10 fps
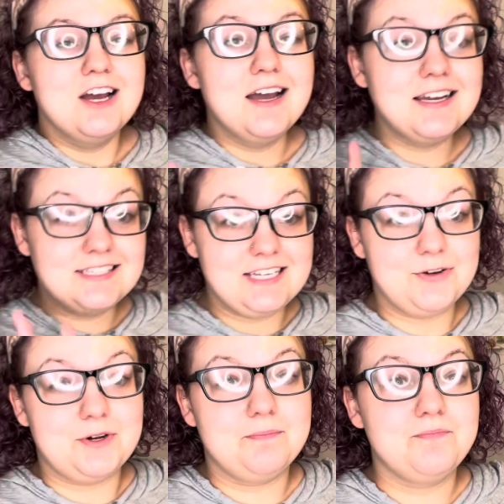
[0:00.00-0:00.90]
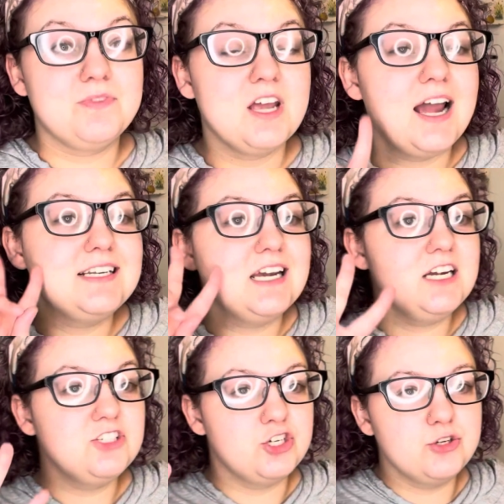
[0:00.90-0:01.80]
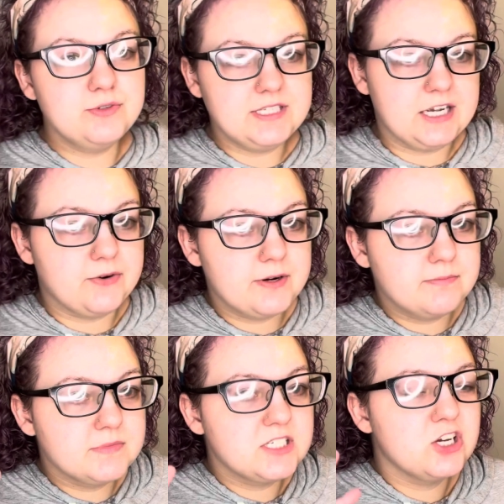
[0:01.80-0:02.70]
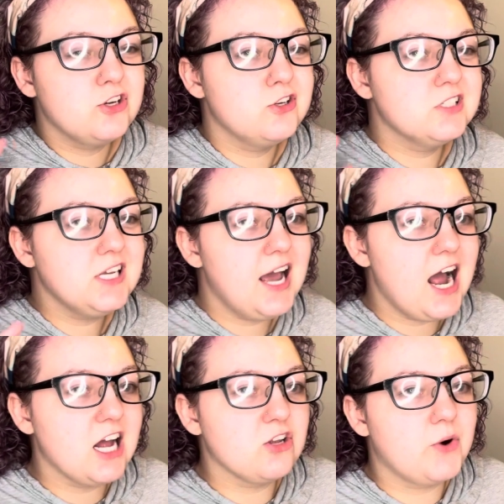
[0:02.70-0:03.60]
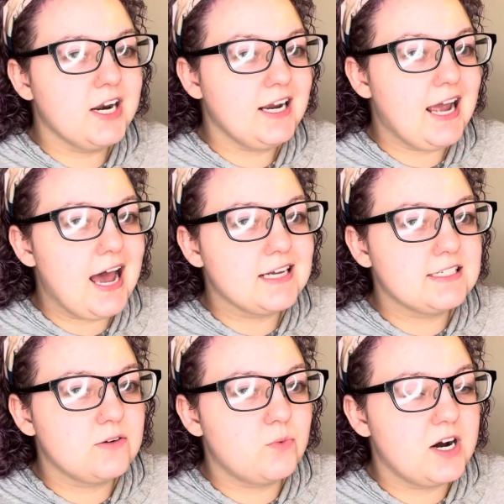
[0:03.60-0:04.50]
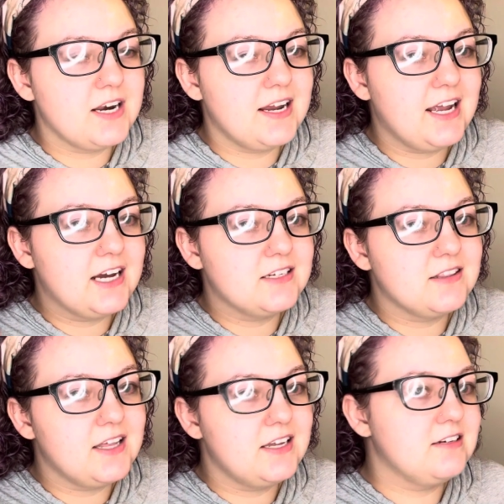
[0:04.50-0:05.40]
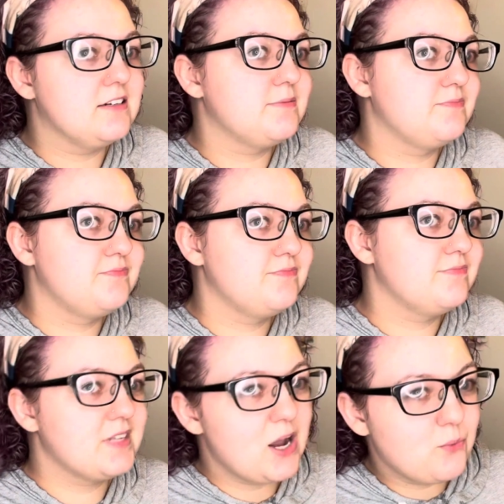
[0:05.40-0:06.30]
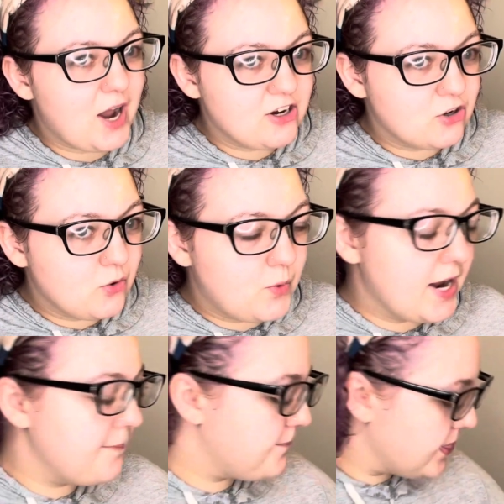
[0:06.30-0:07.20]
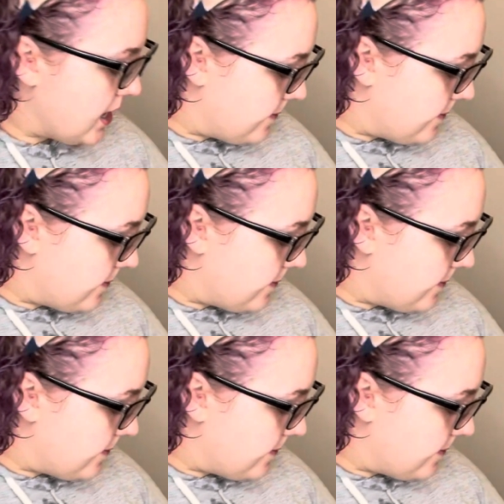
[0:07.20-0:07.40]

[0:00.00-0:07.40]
a serum. I take 2 serums, usually a hyaluronic acid one and then a retinol one.